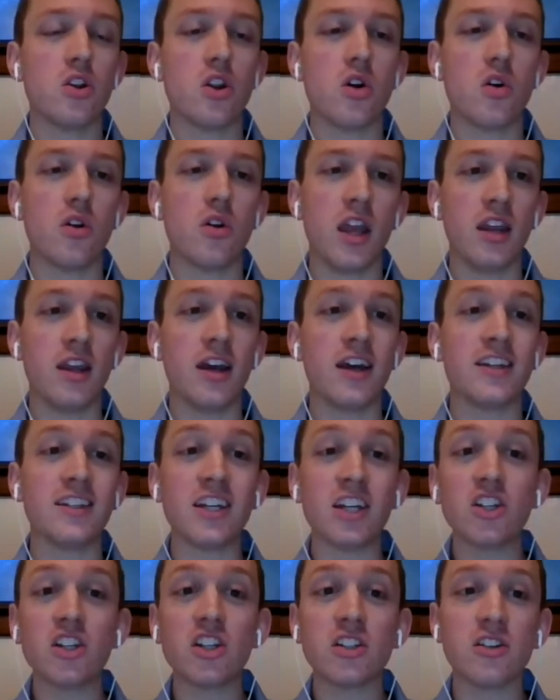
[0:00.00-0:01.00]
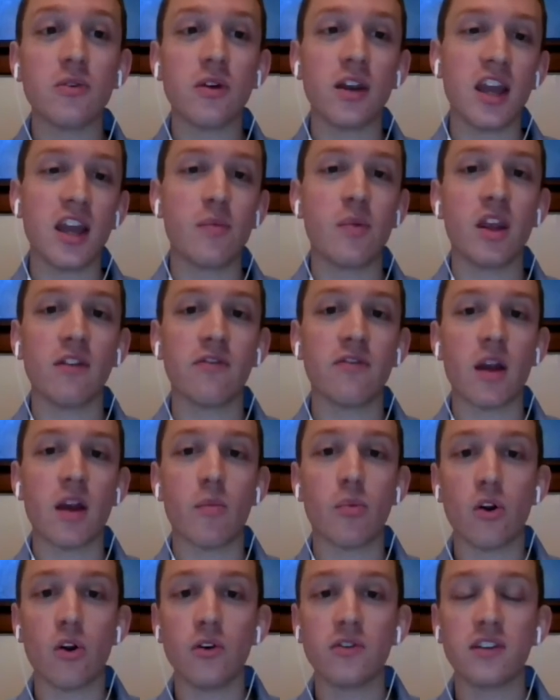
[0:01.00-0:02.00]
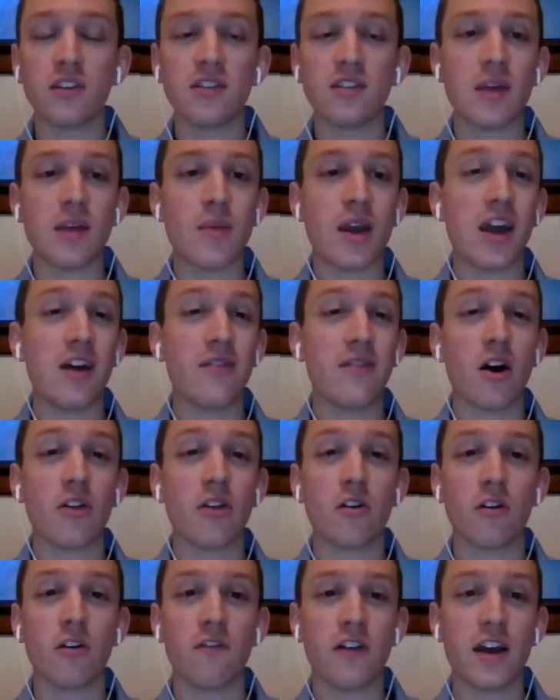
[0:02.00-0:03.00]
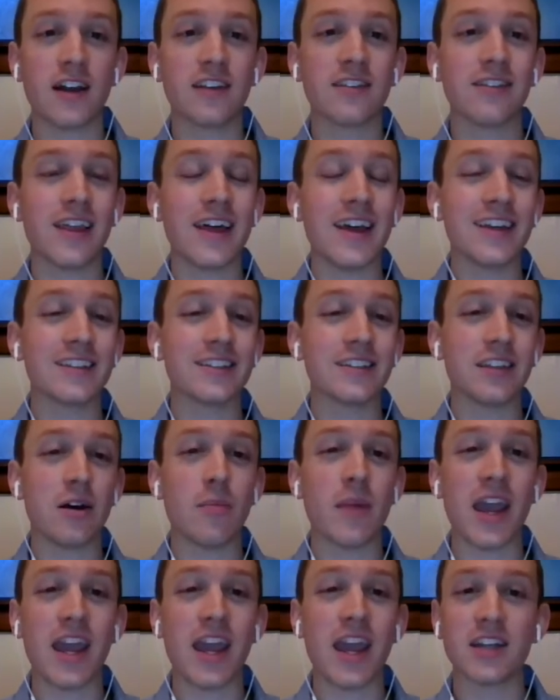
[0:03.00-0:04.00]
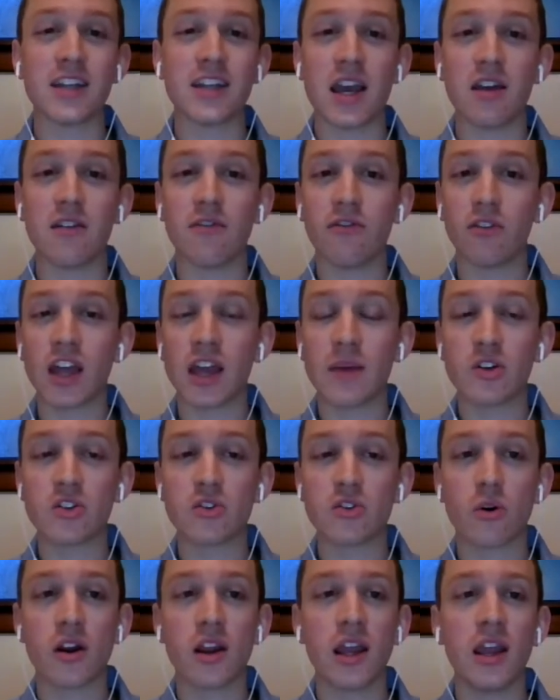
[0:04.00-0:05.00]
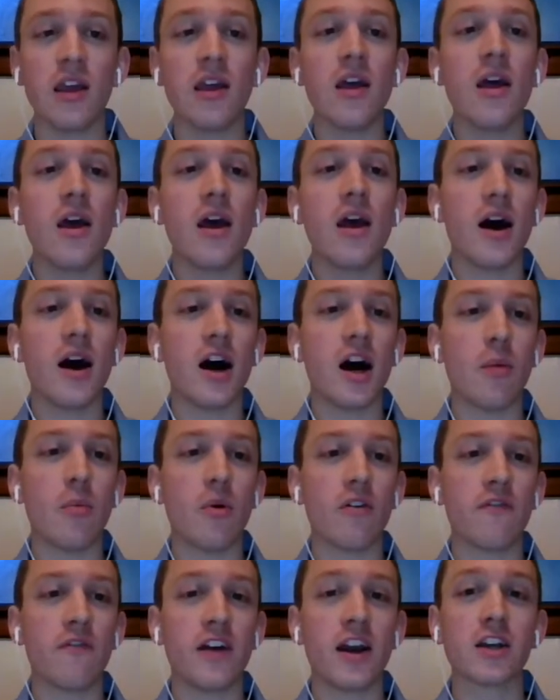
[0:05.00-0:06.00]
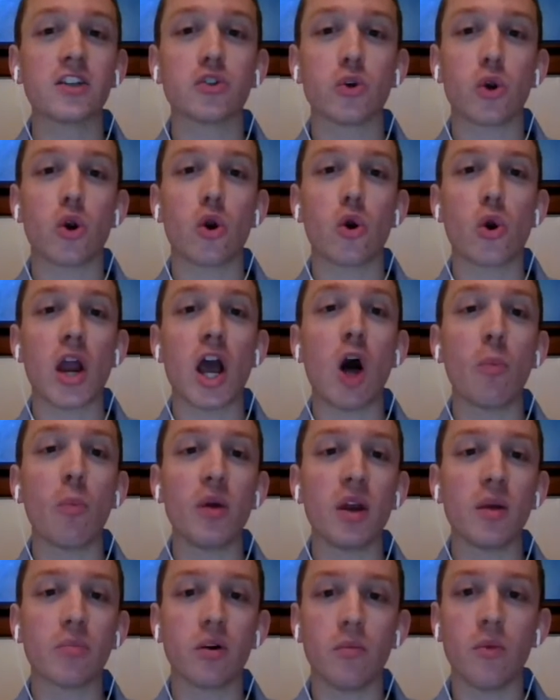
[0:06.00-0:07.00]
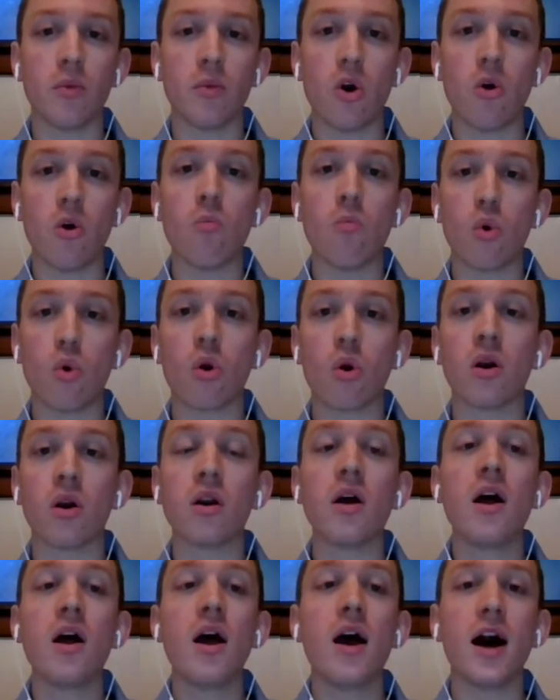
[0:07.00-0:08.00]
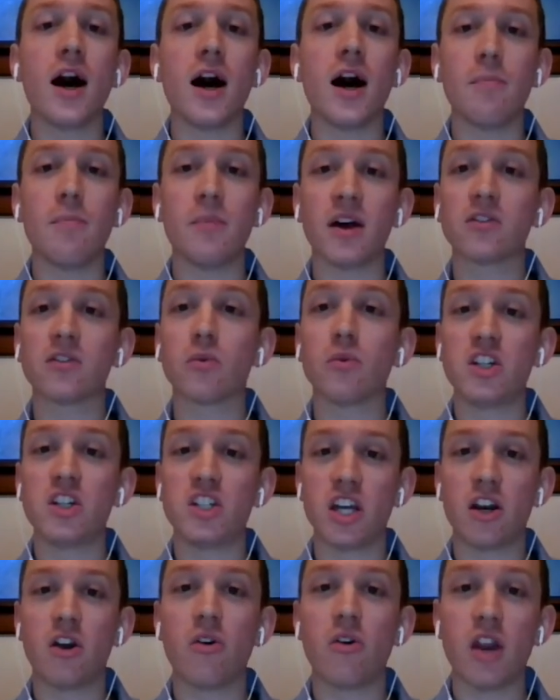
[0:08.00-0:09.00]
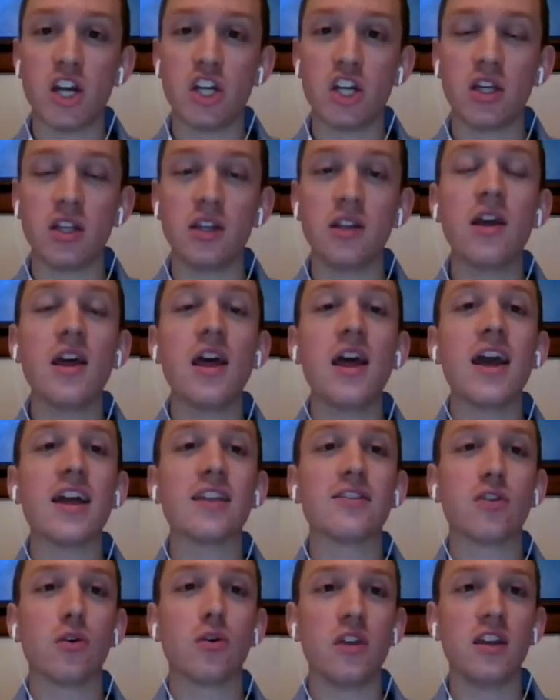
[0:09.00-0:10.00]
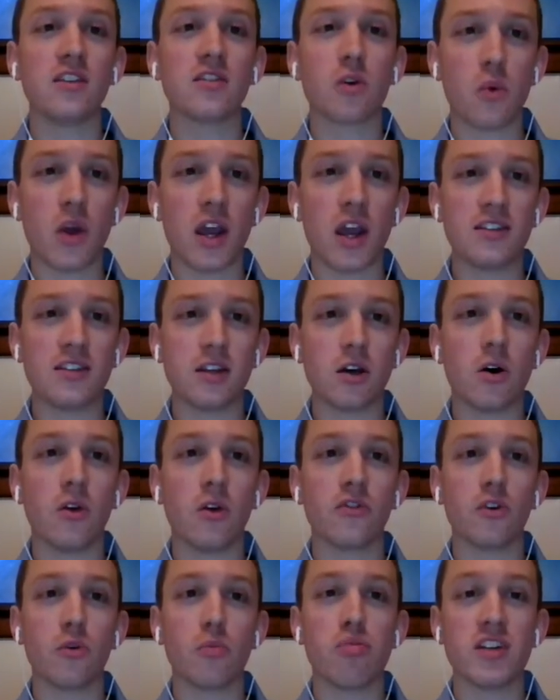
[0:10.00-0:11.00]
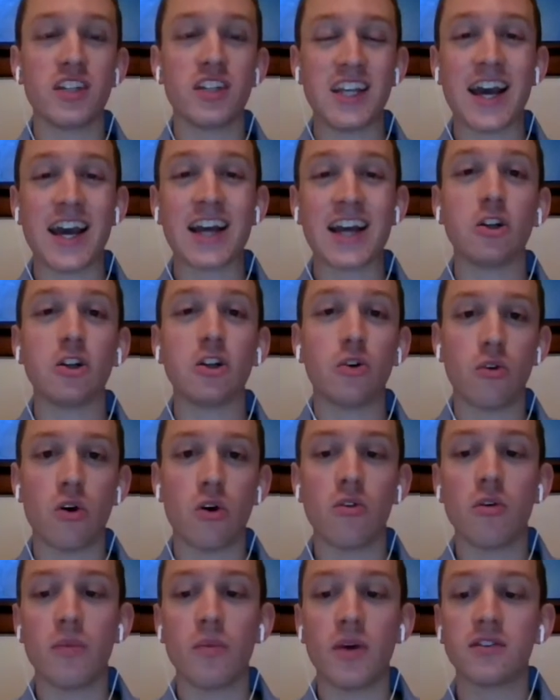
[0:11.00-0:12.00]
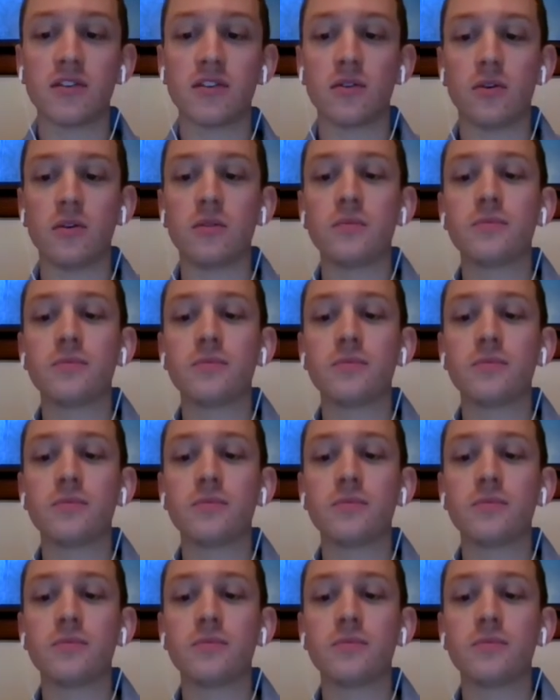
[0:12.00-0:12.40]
in addition to inhibiting fibrosis, they may have other effects like some anti-inflammatory effects, or helping promote more muscle regeneration. And so these are ways to also protect and grow the muscle.